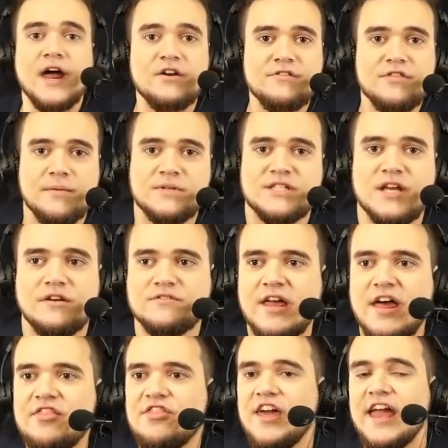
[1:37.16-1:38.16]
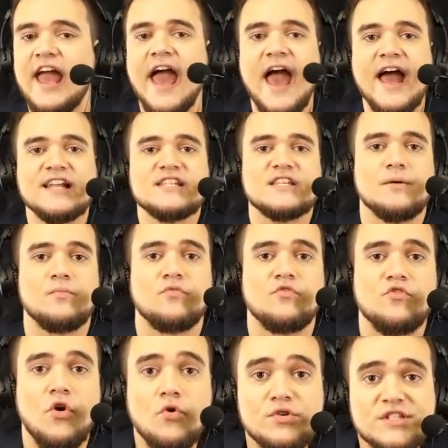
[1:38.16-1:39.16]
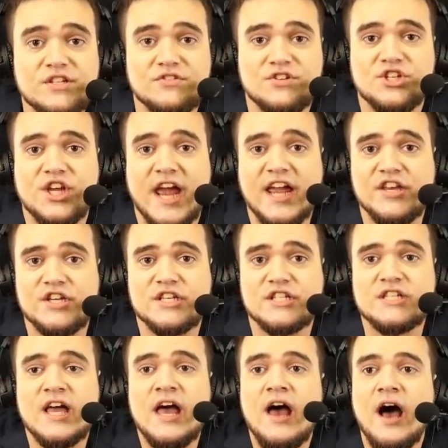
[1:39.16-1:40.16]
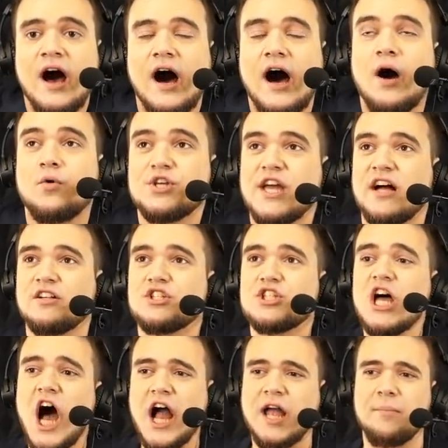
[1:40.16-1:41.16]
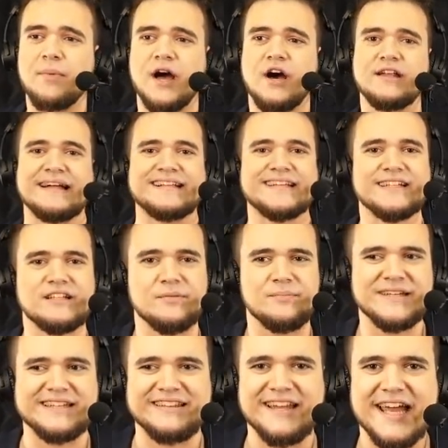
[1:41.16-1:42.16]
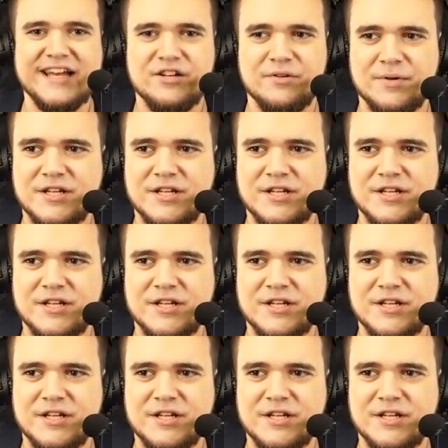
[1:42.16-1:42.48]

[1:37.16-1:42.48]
themselves and they had some roster changes uh, which I'll talk about a little bit later because